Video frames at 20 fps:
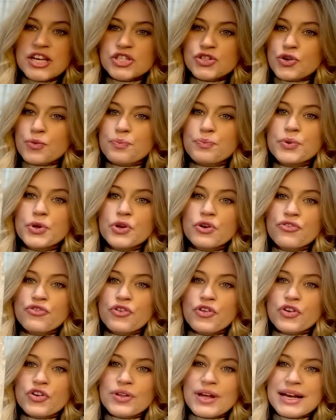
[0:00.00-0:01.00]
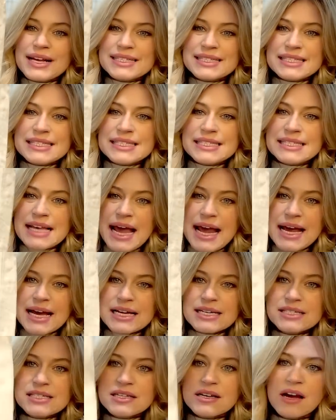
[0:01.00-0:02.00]
are beautiful. They're like a
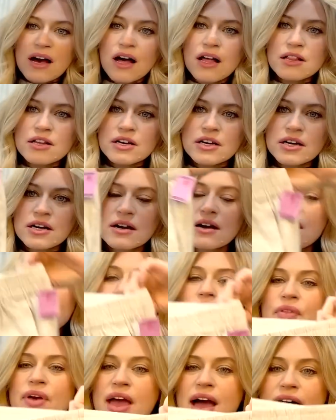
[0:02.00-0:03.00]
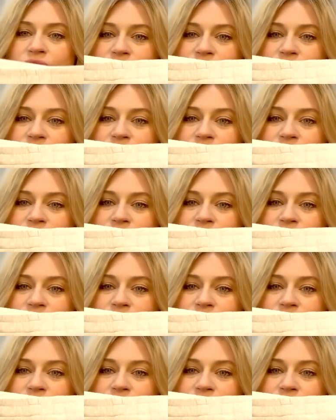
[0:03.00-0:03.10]
sand color. They have